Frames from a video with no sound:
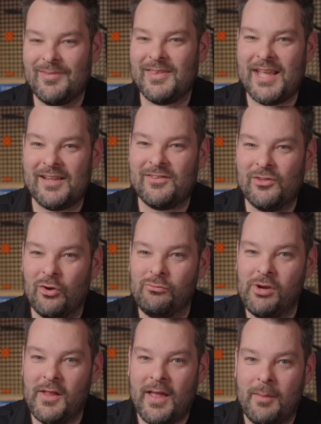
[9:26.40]
that's not
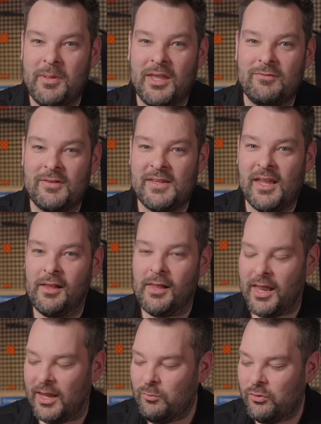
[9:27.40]
really that big of a deal,
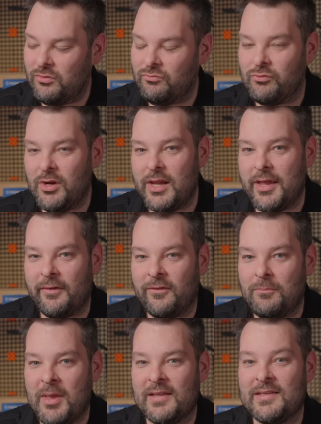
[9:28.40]
and I wouldn't really
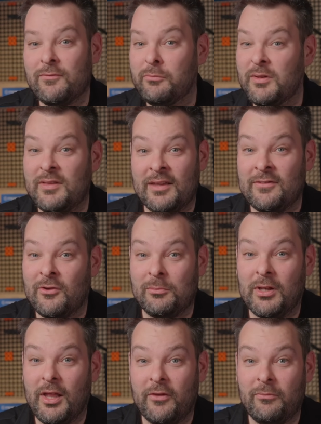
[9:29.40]
expect it from a desktop
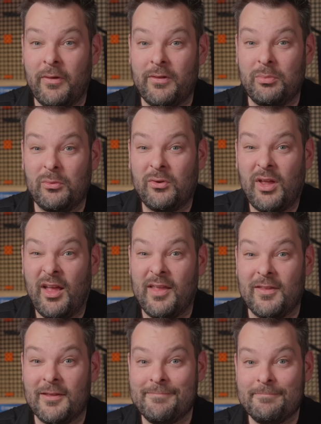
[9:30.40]
class motherboard
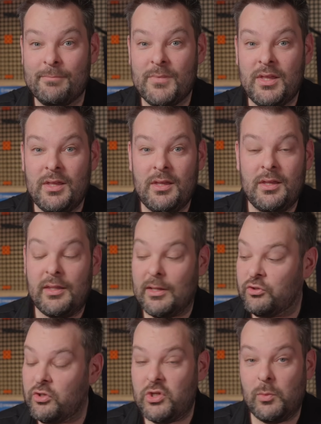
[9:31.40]
either. Now,
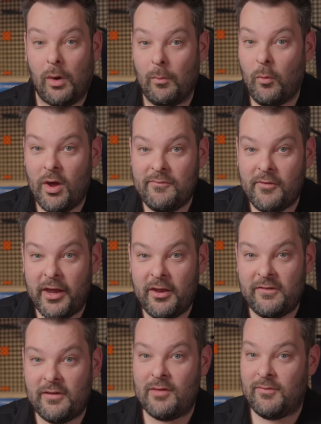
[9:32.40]
should you want Wi-Fi in
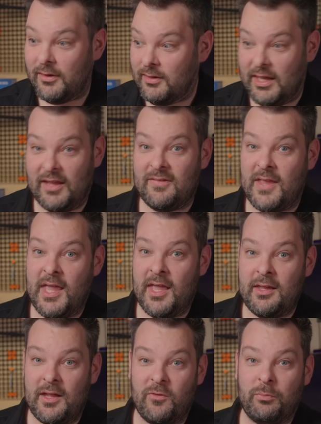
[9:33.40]
a server, it's
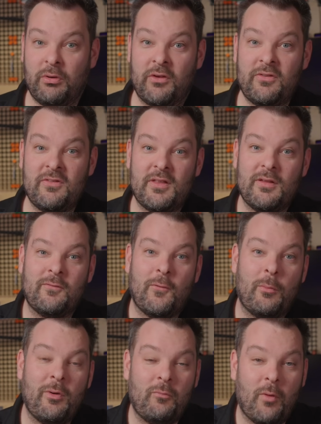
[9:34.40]
here. It's present in the
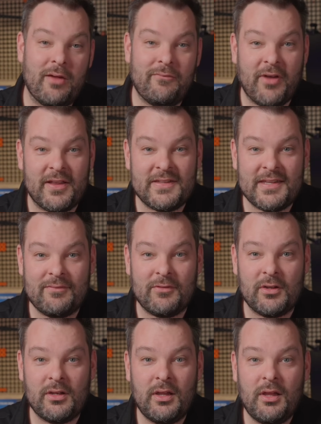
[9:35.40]
form of Wi-Fi
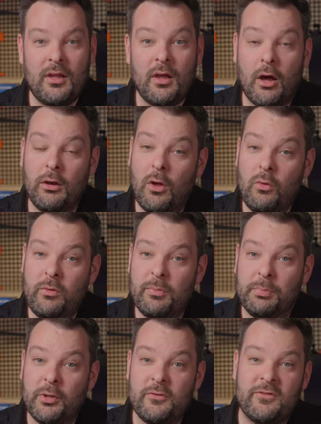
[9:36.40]
7, along
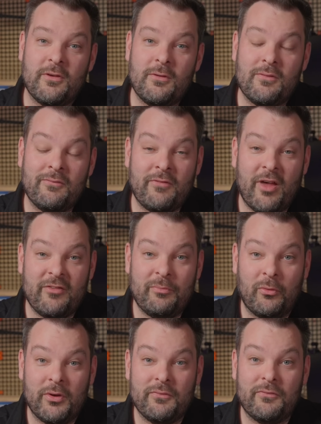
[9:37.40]
with Bluetooth
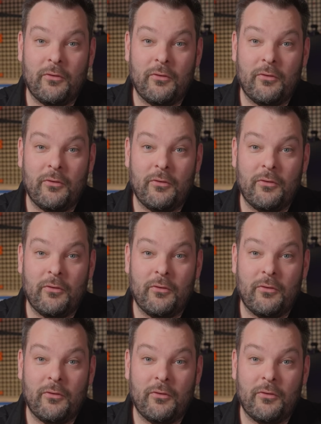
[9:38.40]
5.4.